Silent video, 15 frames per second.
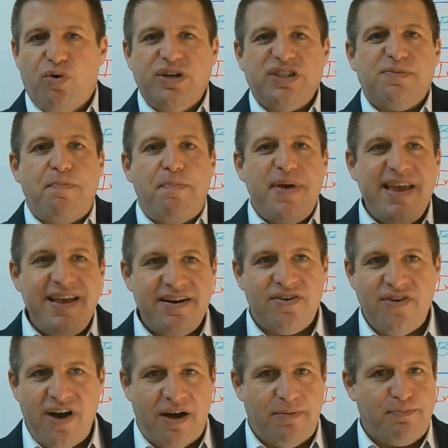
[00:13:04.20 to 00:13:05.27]
always been
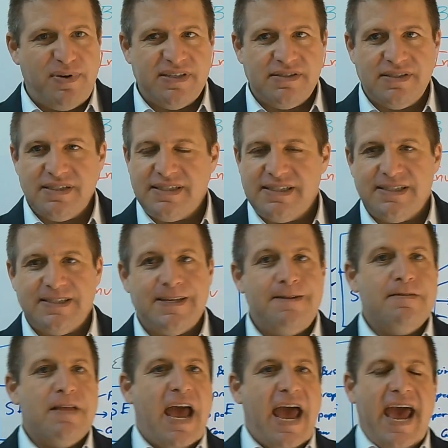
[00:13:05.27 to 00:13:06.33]
around
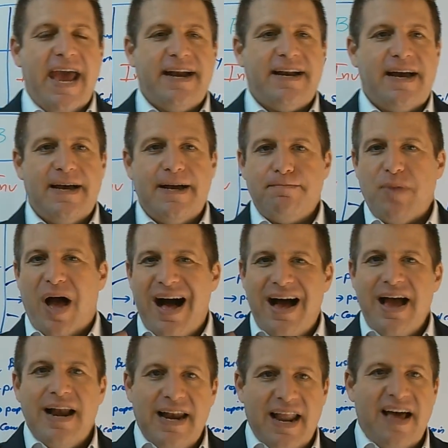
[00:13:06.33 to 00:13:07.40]
businesses. And
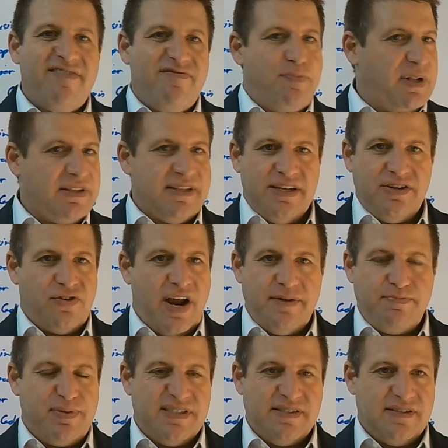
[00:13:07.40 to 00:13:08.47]
I love building
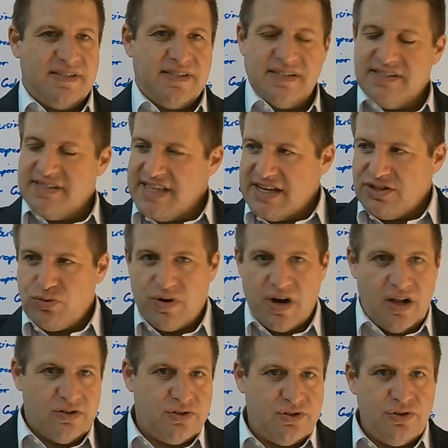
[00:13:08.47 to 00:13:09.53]
great businesses. That's what
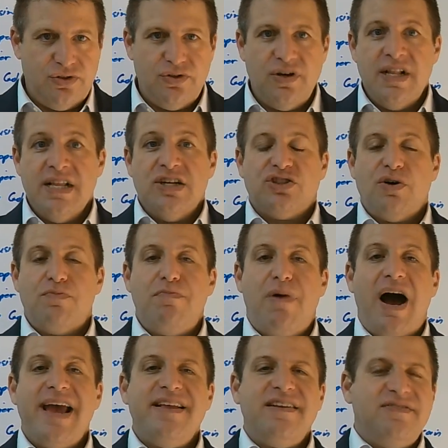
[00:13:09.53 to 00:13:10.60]
I'll do. So
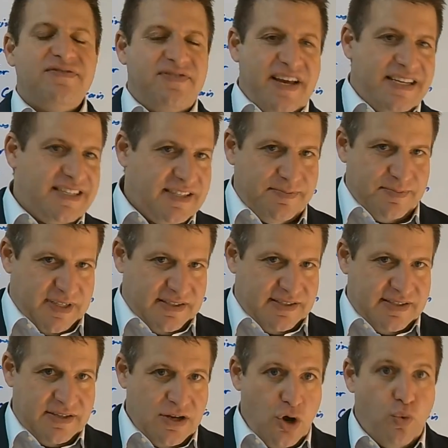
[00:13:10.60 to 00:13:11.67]
my
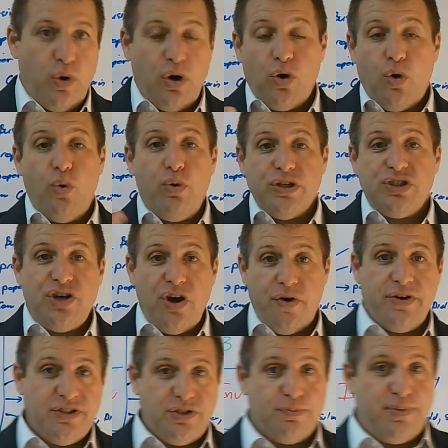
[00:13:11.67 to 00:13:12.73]
investments will always go
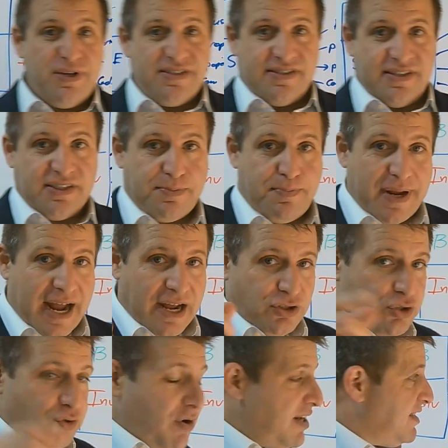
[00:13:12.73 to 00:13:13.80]
into business. But I
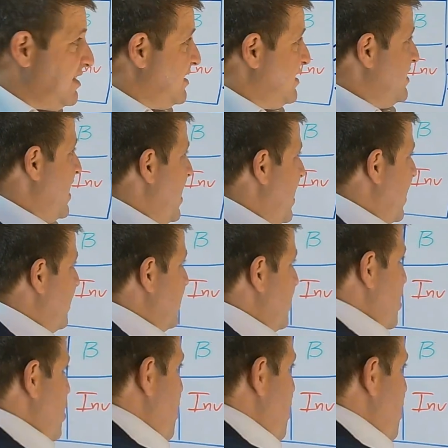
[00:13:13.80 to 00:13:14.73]
do understand,